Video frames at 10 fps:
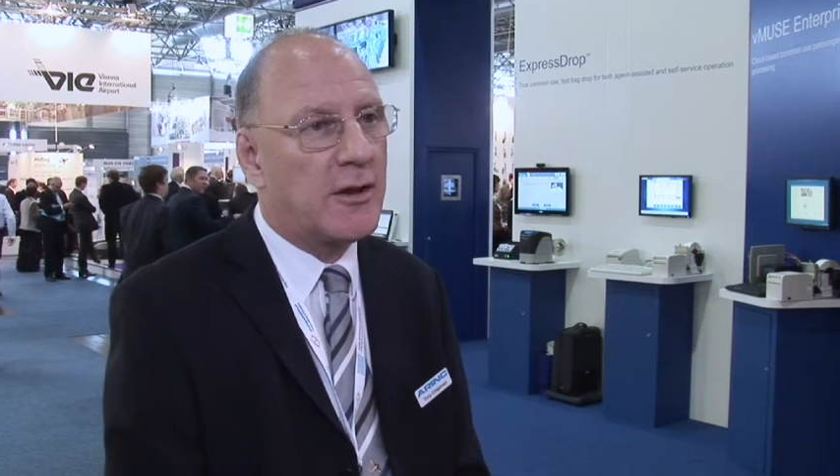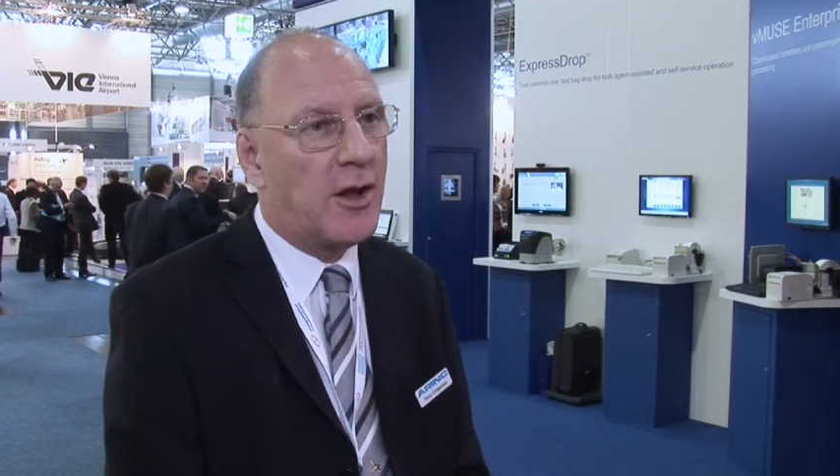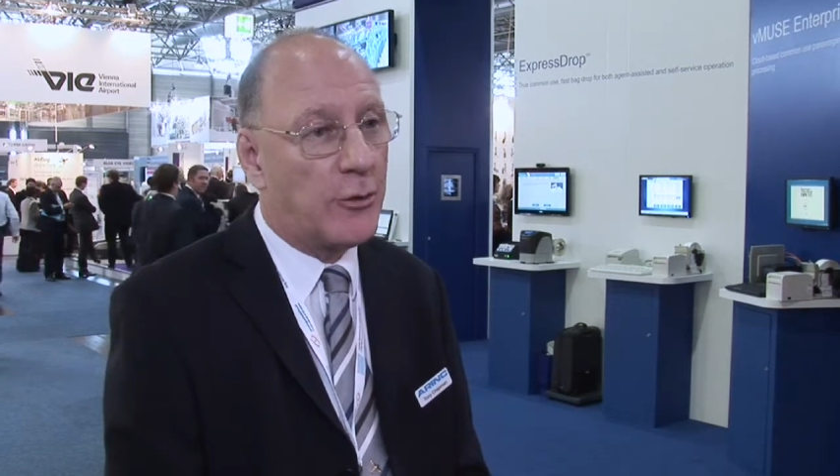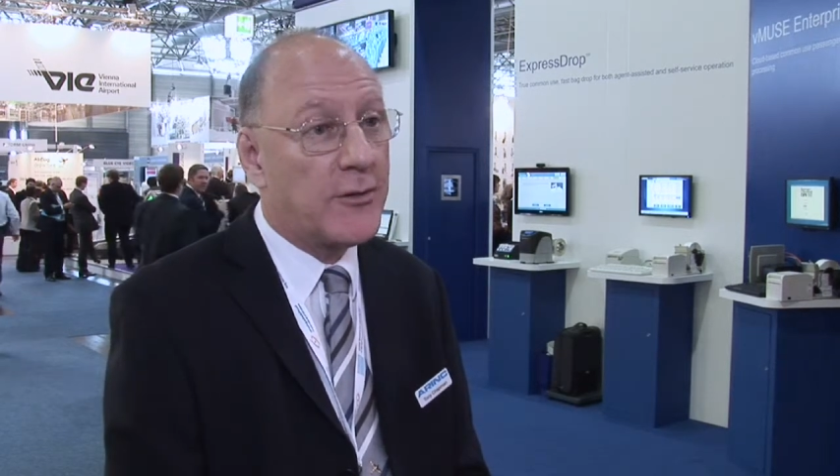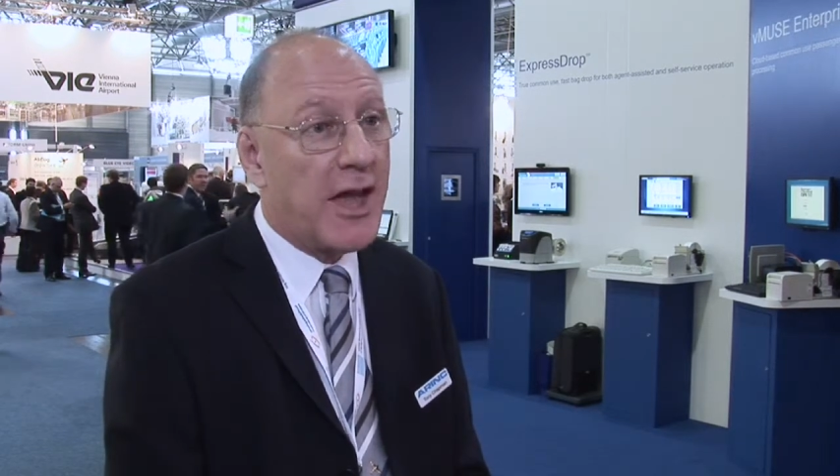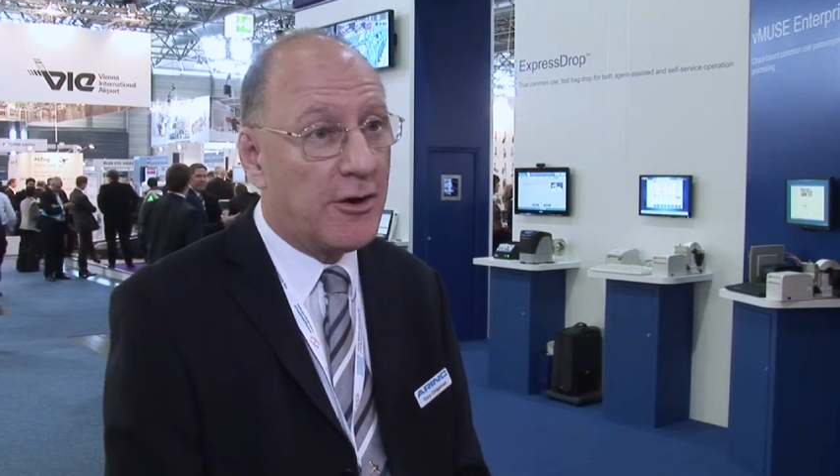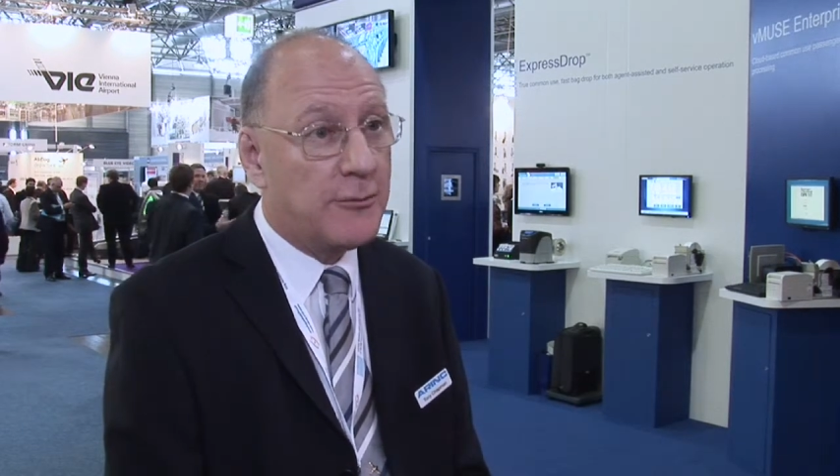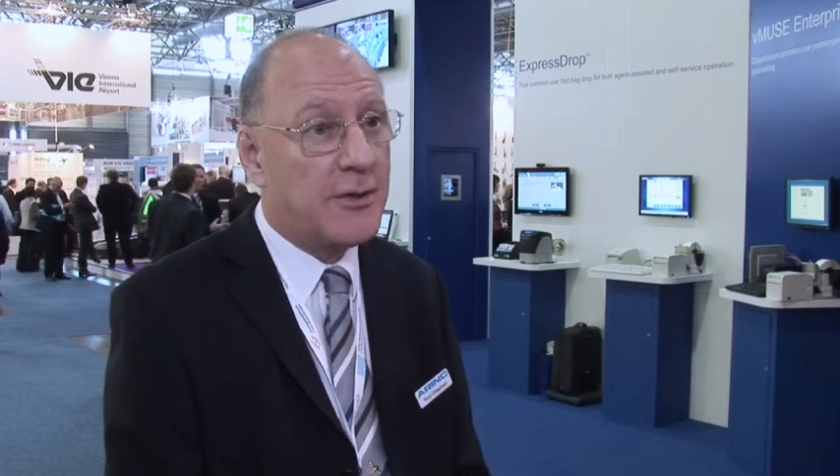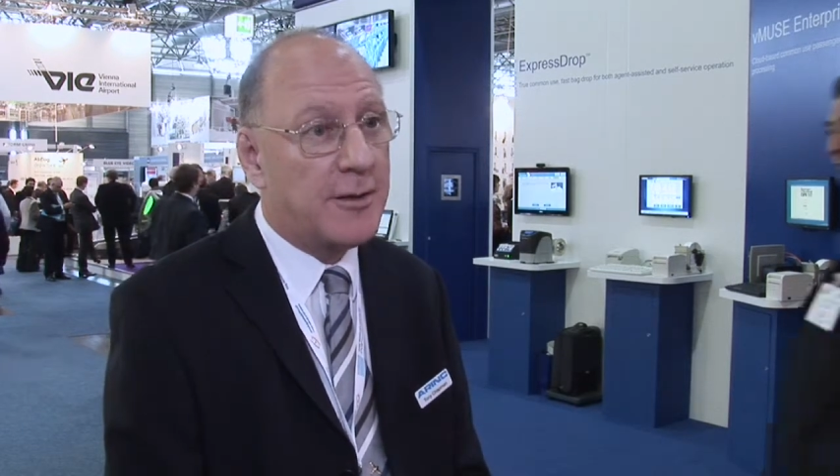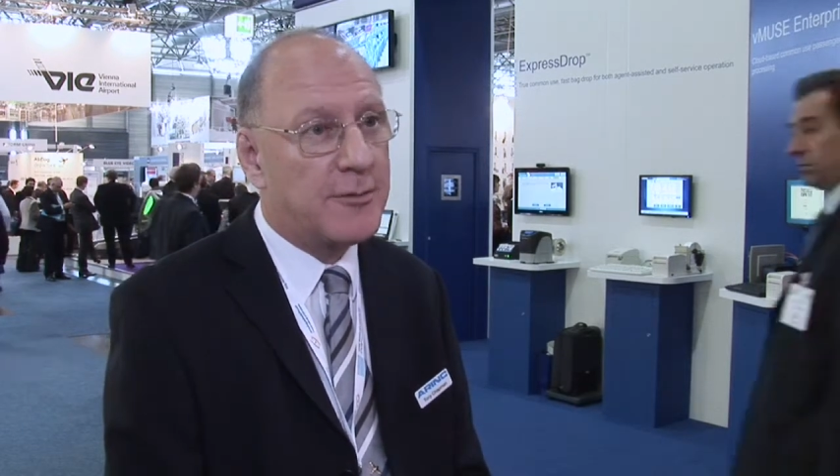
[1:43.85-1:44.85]
a lot of care
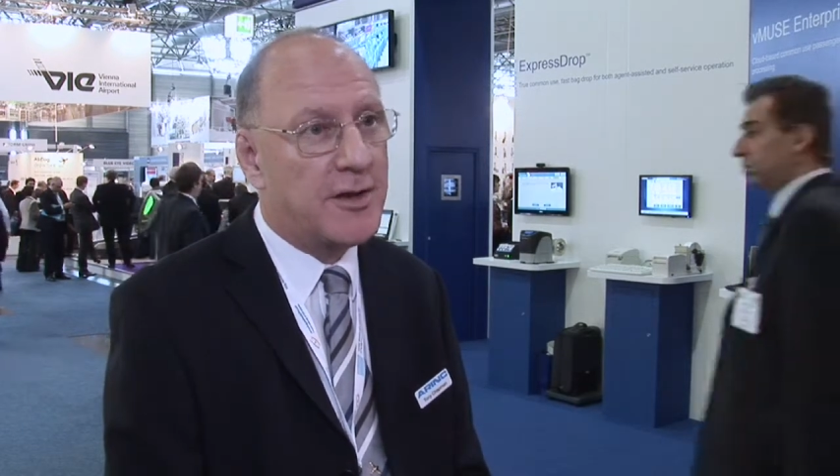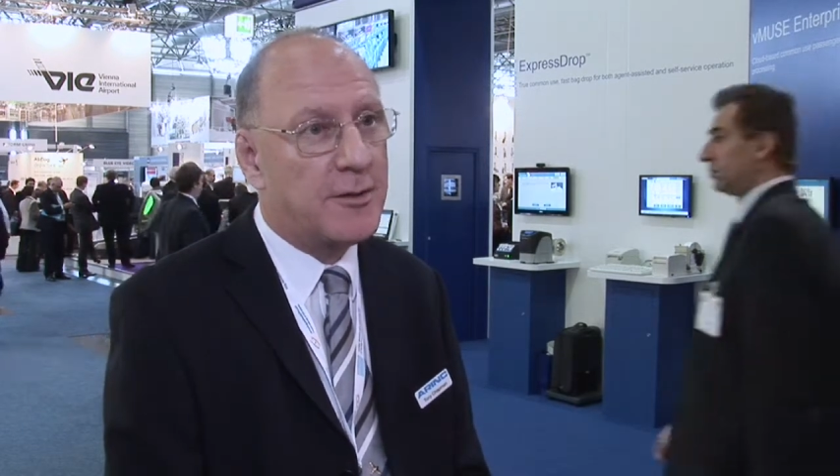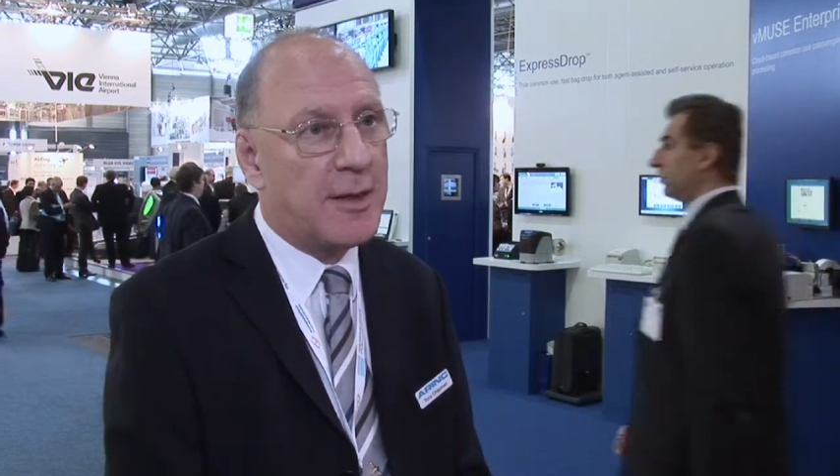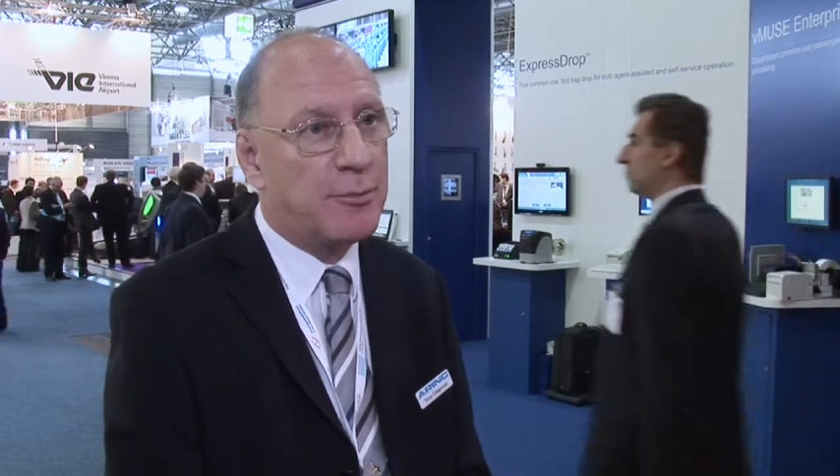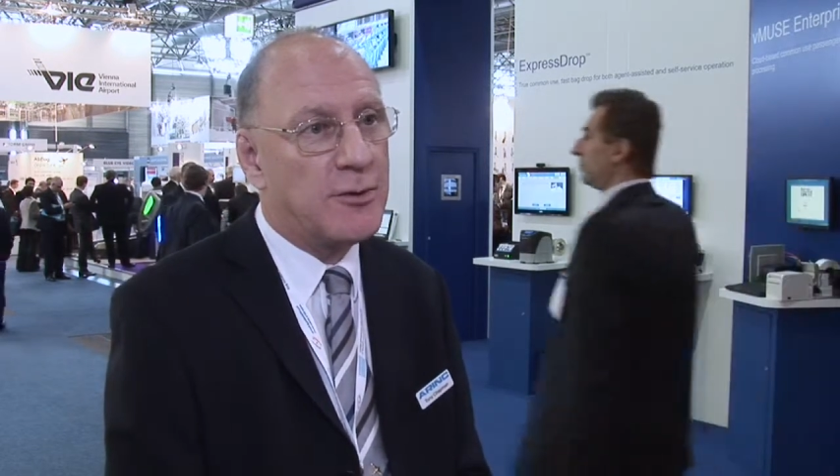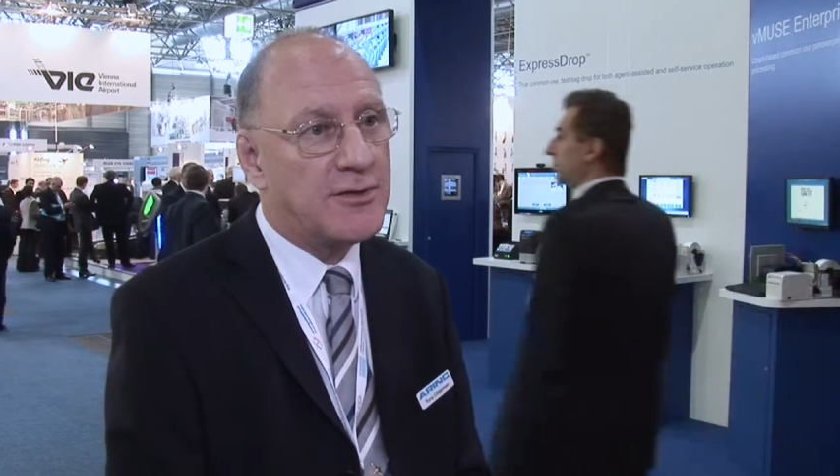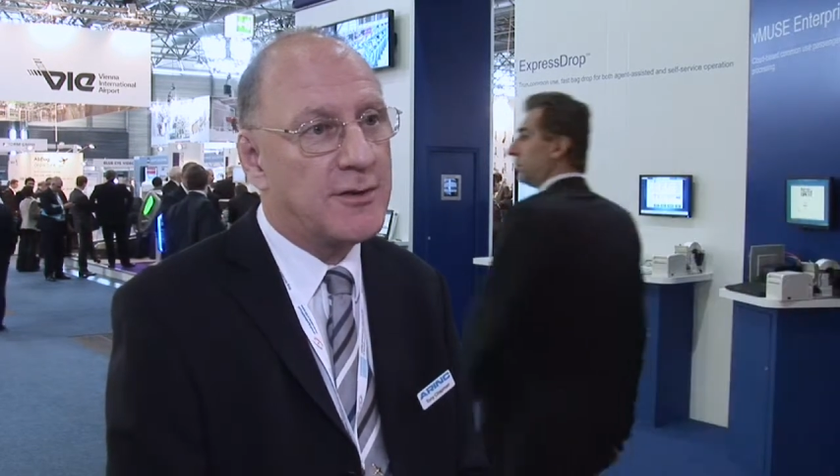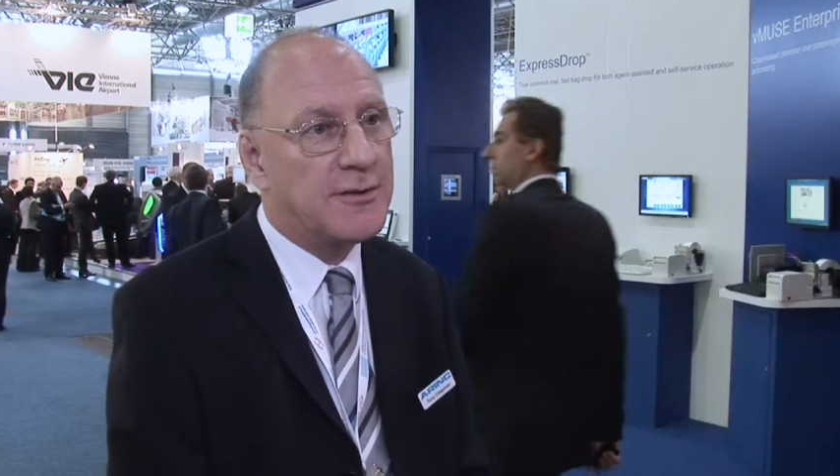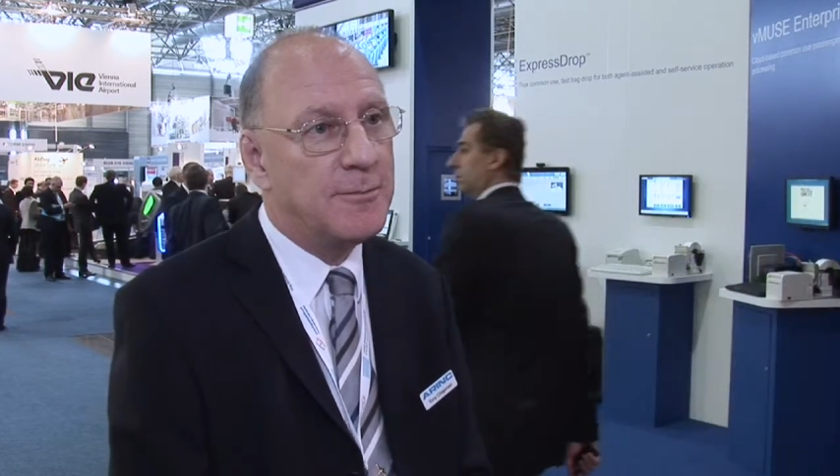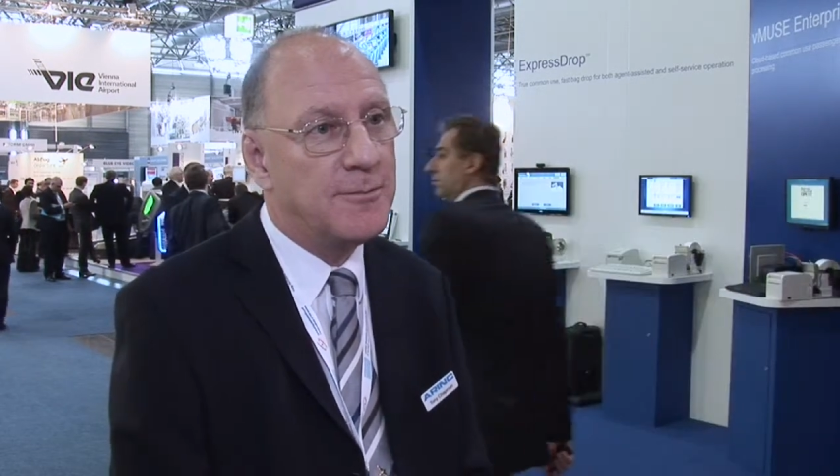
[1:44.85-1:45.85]
over that
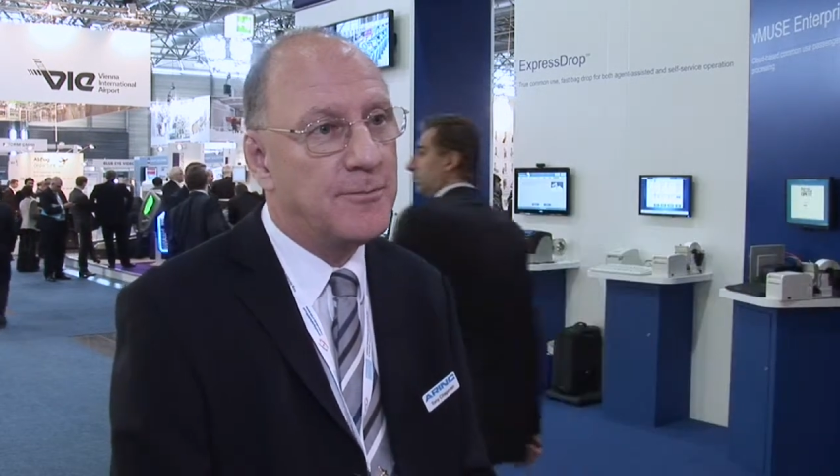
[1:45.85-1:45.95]
process.